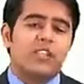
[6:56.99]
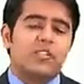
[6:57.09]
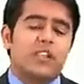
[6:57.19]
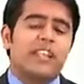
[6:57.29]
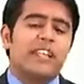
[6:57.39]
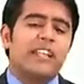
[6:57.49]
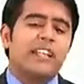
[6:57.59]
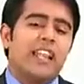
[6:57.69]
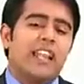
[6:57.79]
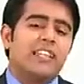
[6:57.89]
So
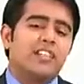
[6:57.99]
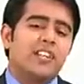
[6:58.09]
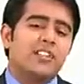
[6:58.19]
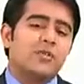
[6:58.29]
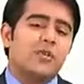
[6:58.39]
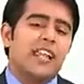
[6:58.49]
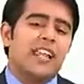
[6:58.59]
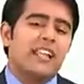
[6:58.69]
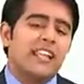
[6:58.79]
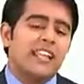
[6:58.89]
integral x raised to n